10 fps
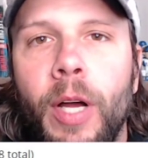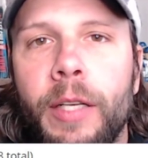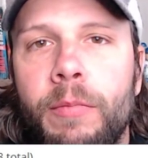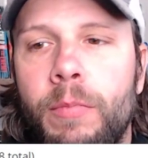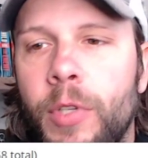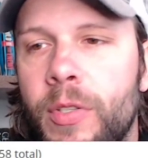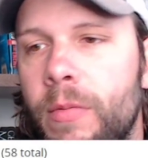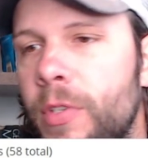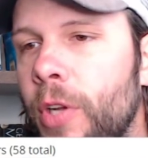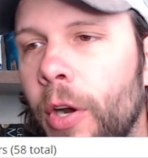I
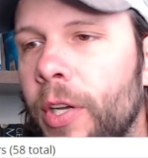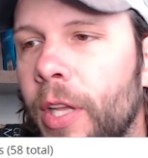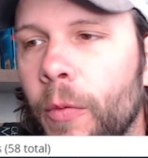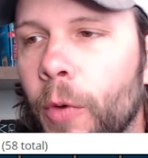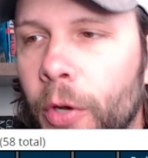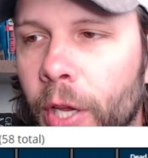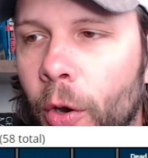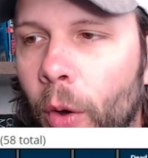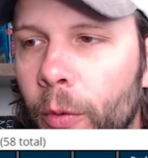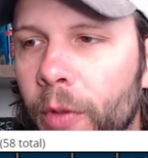just started to get really
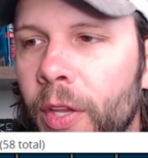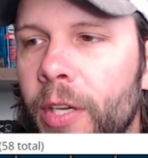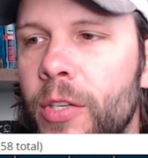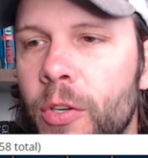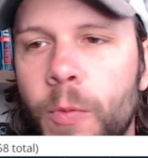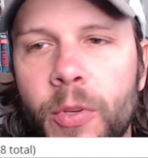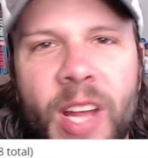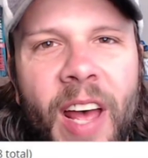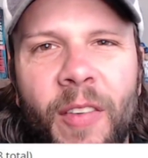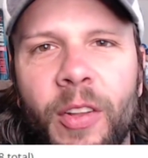annoyed with it because you're supposed to
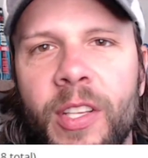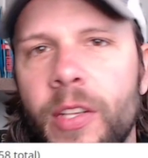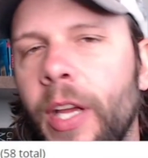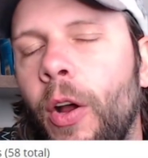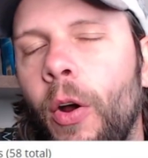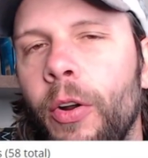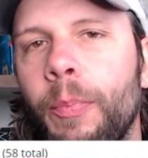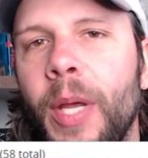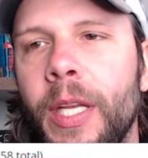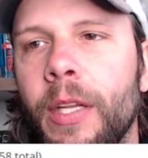have all these like hard
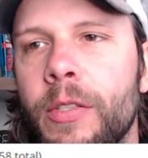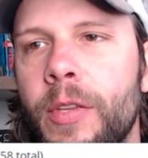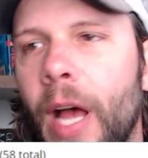opinions.